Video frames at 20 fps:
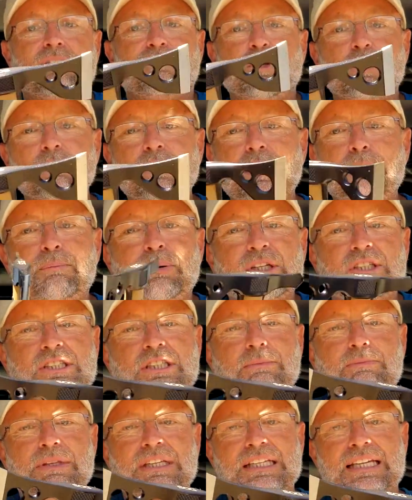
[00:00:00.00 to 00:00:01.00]
you want to put
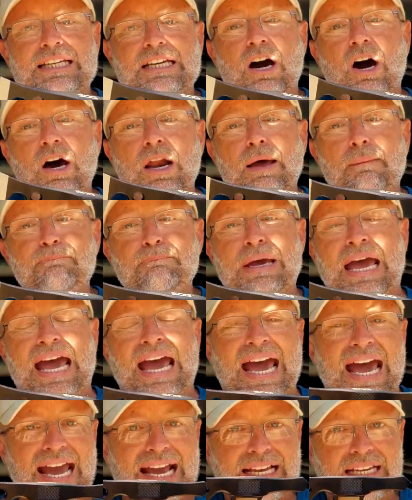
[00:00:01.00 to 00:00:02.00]
something like on a
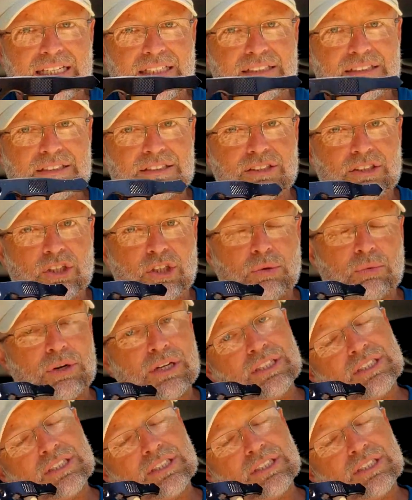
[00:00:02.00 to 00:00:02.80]
pack, you want